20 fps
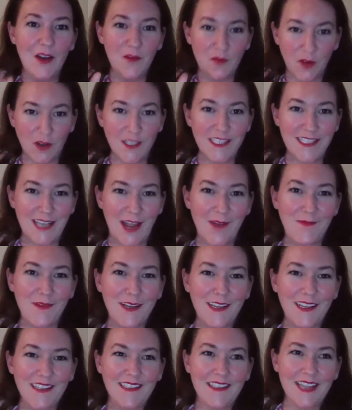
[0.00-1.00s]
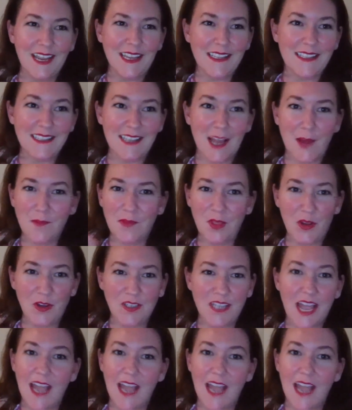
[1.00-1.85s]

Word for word: First step, second step, third.